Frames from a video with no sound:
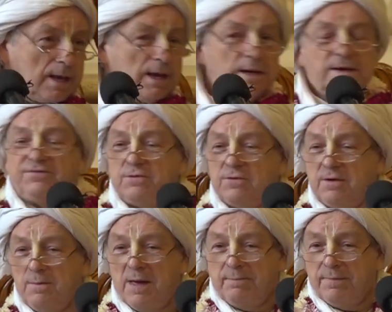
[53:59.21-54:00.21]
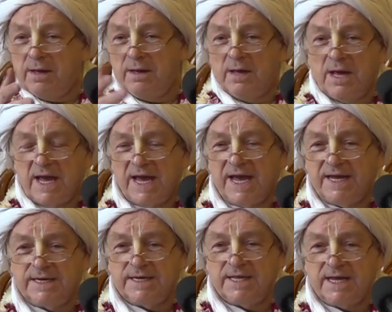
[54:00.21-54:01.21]
And if you remember
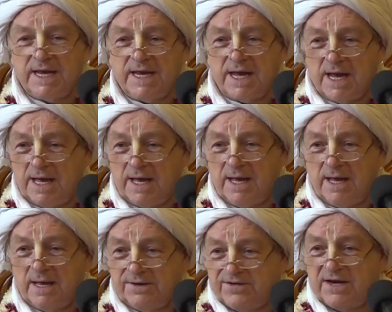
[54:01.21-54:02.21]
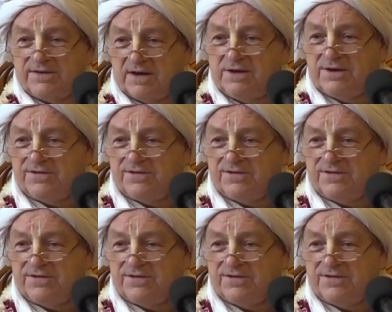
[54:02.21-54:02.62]
in the Chaitanya